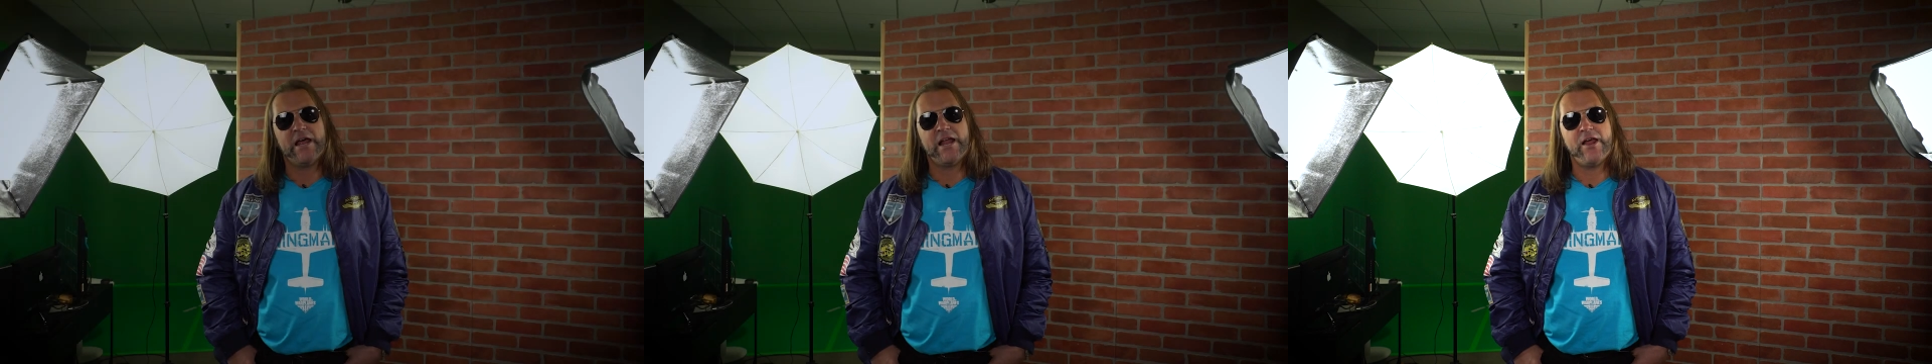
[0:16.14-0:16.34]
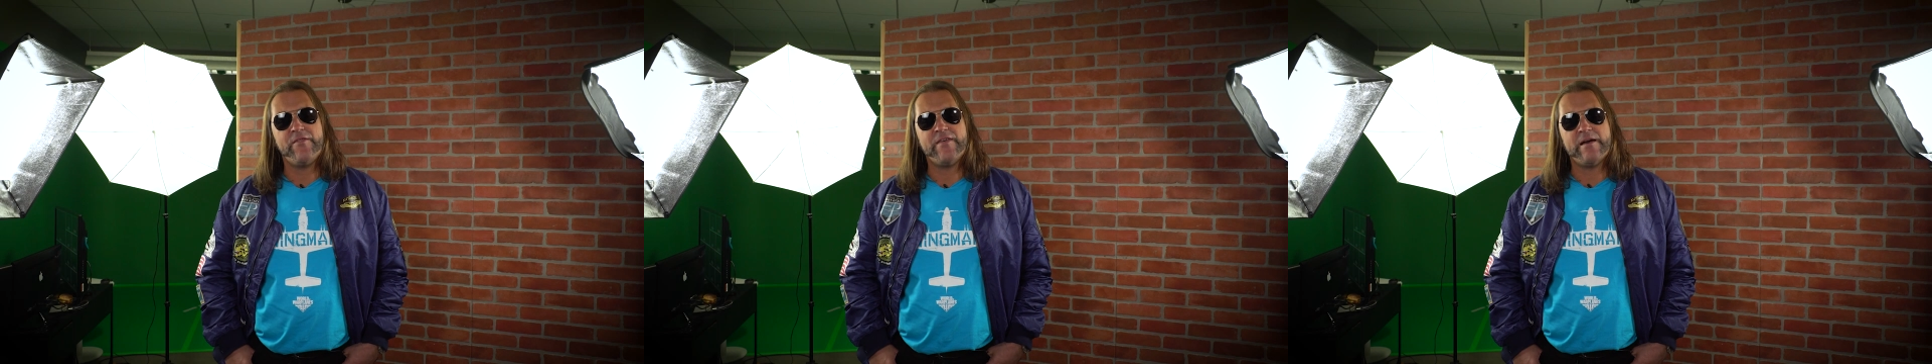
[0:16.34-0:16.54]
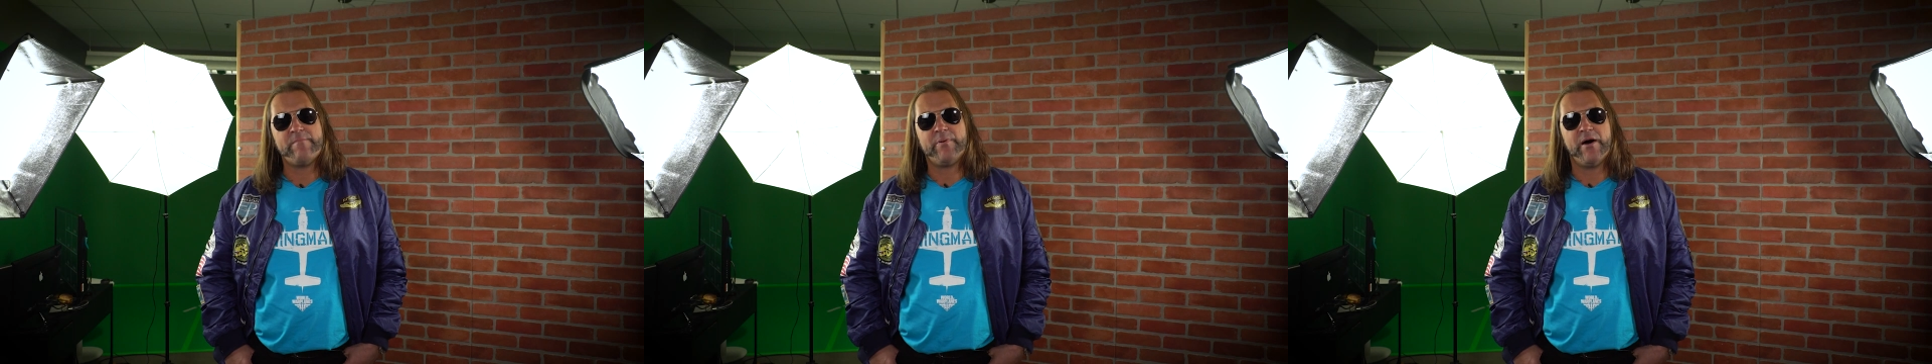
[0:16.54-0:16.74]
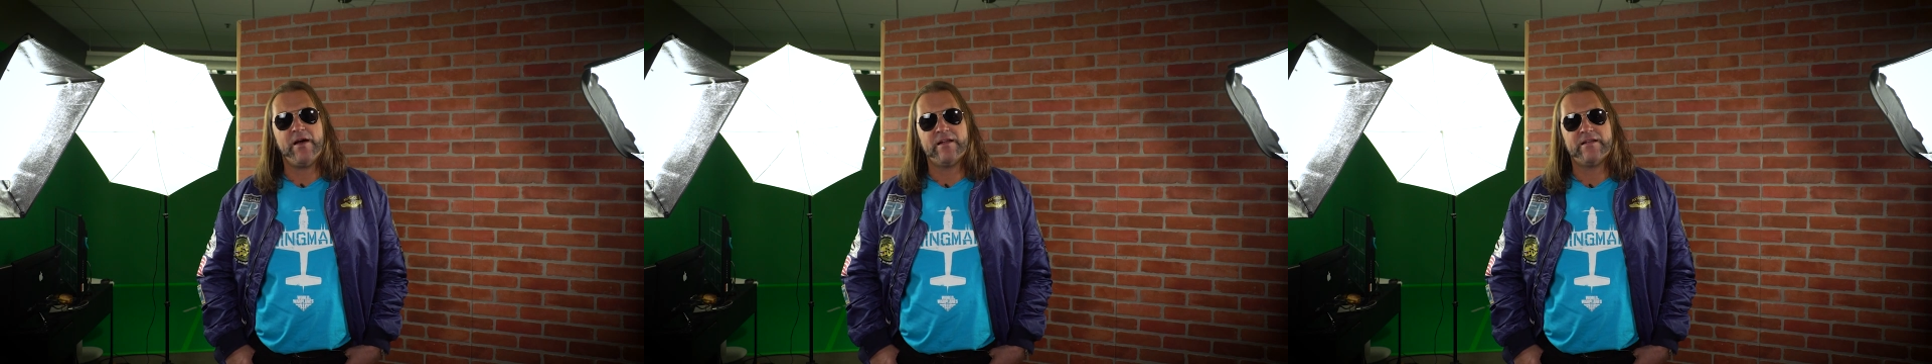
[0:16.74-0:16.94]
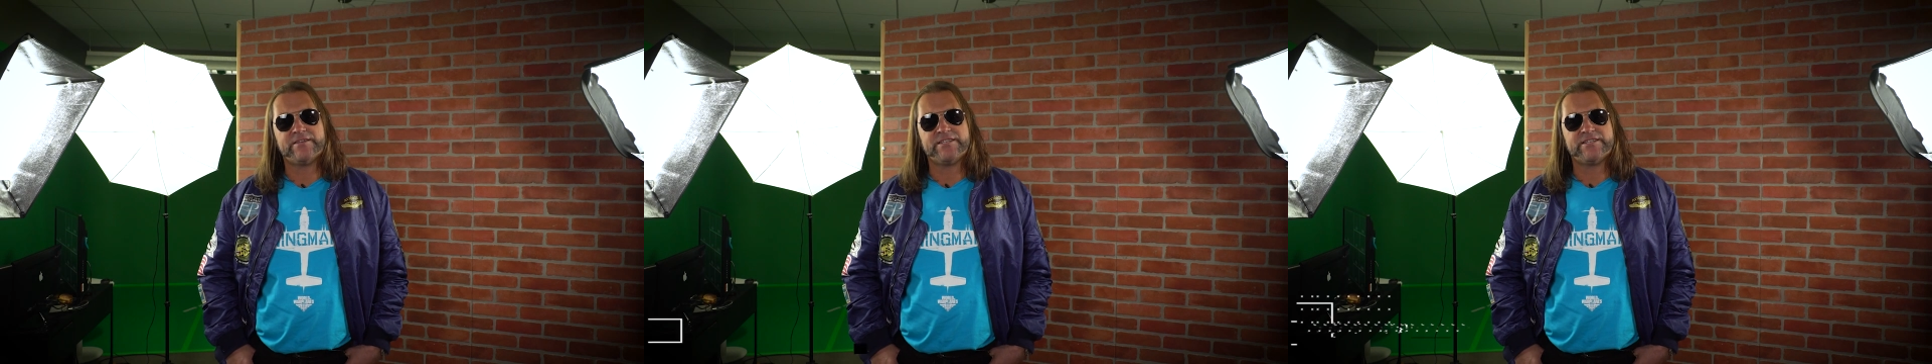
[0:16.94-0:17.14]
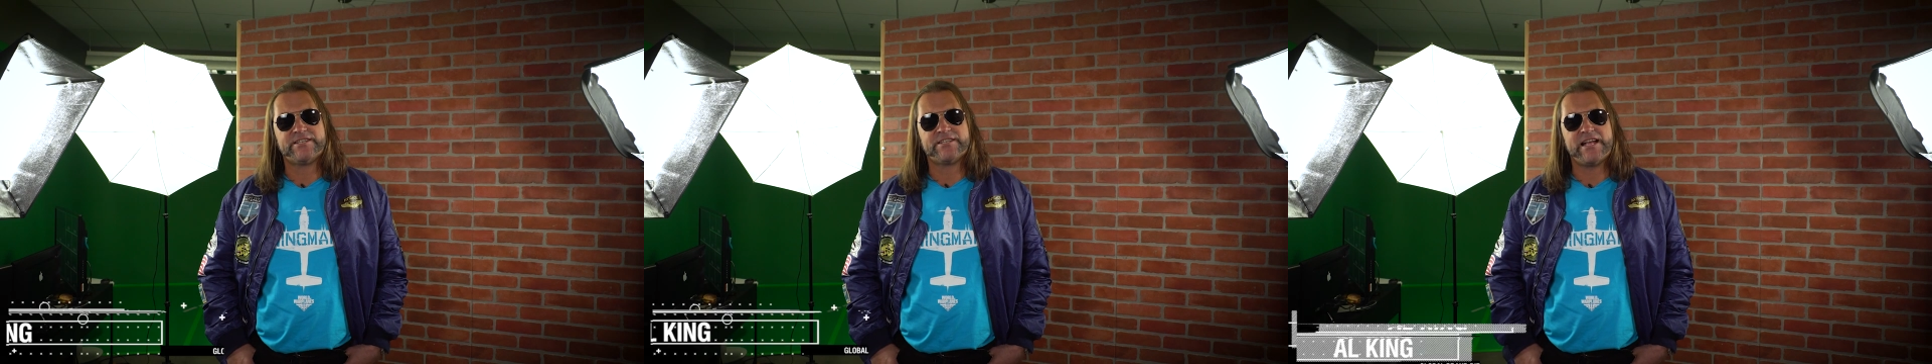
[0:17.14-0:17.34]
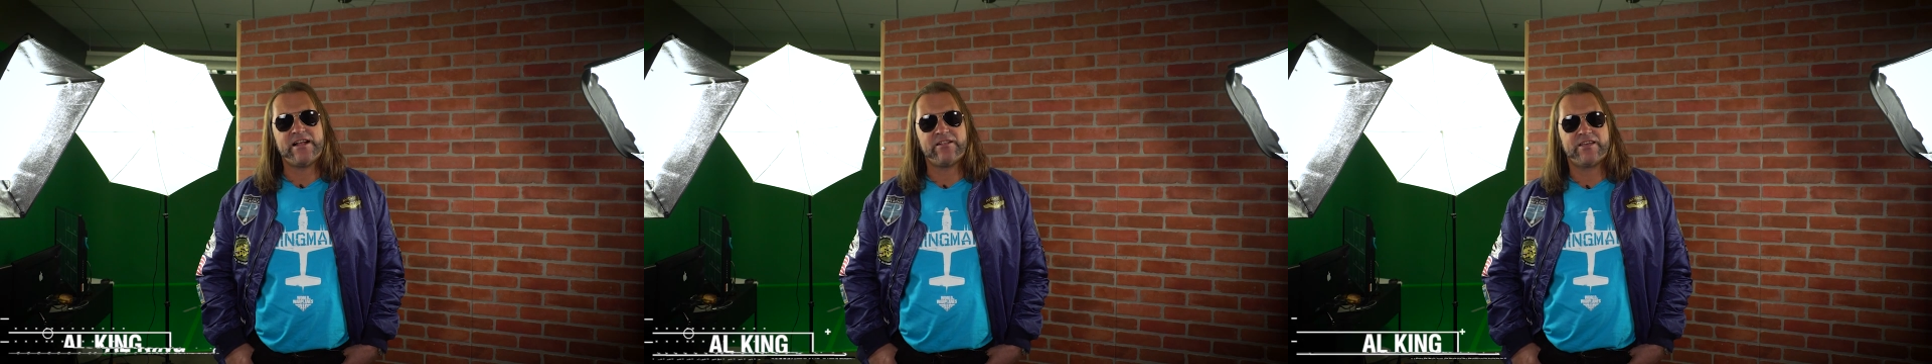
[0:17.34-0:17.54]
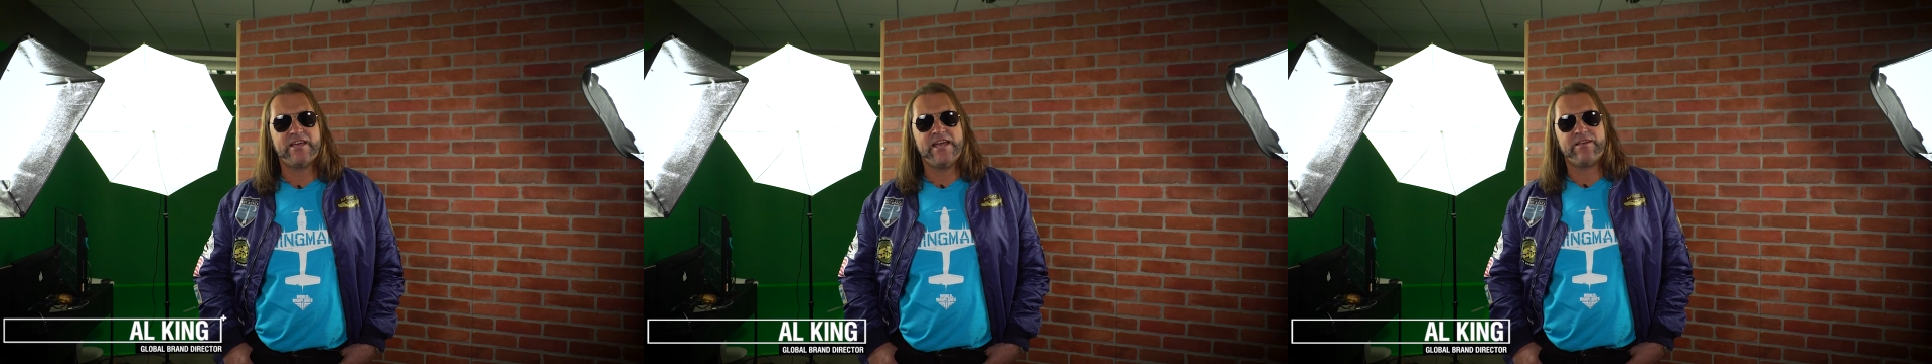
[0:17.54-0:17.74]
Hello there pilots, this is
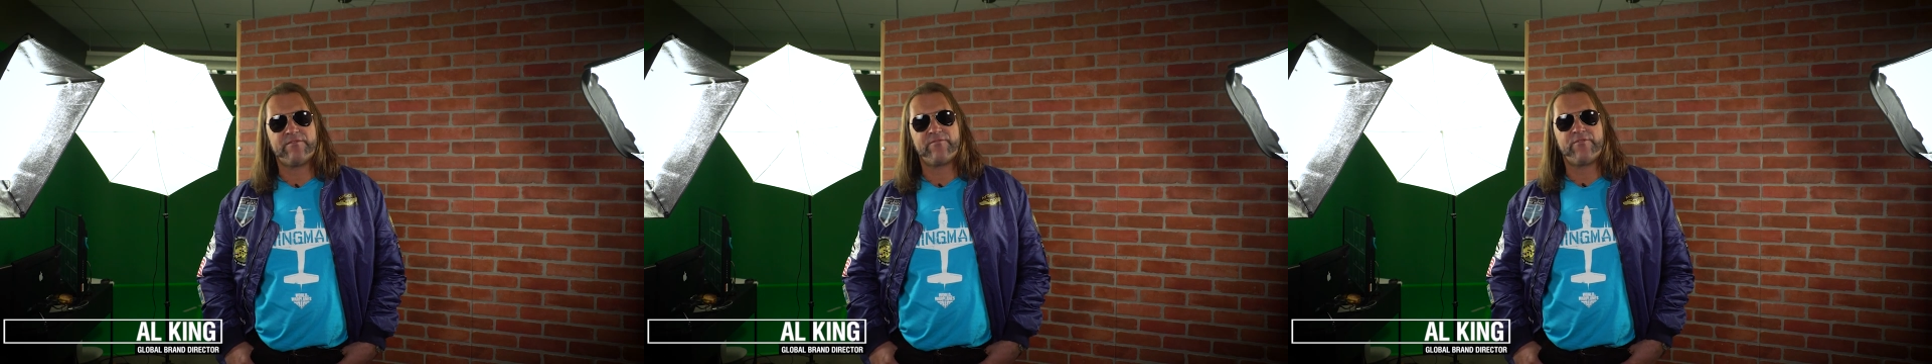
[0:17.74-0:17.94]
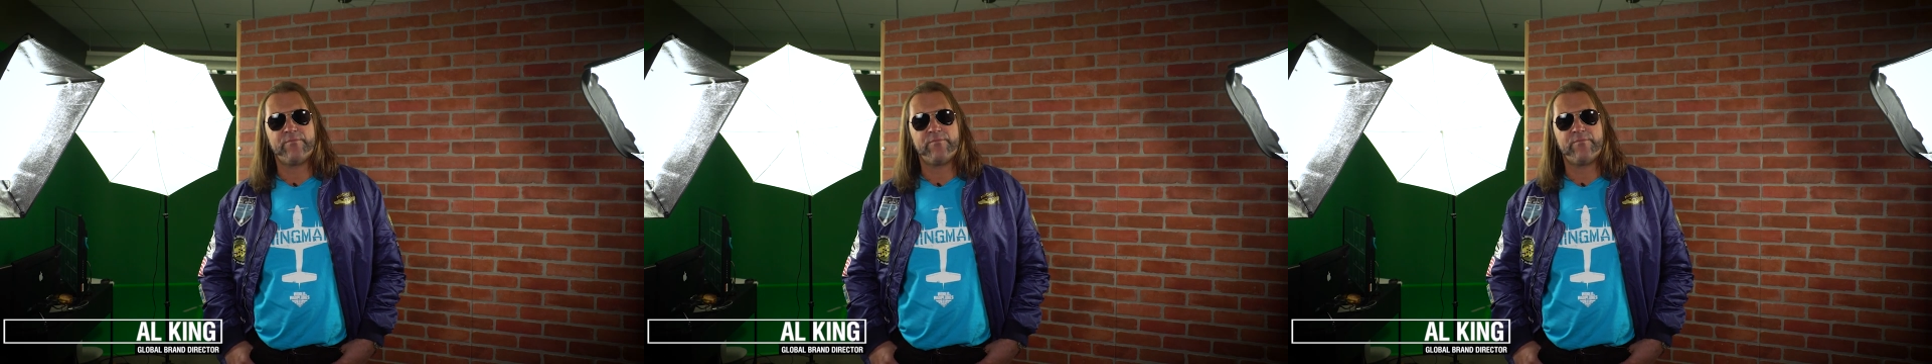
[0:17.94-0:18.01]
Al King